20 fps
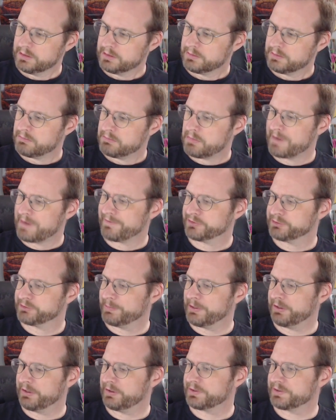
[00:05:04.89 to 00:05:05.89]
Marvel
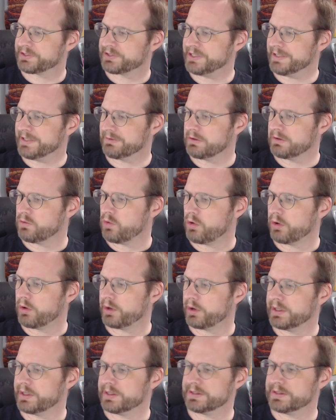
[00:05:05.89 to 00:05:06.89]
Superheroes Secret
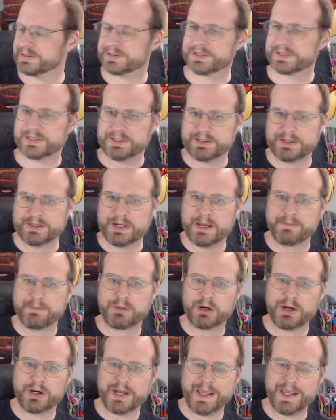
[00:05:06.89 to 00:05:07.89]
Wars,
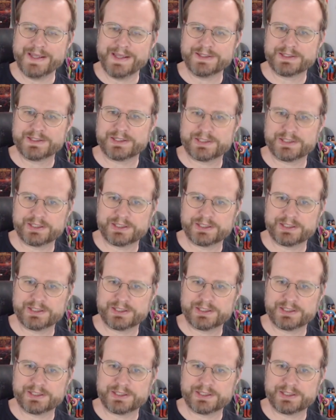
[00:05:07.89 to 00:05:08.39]
number 8.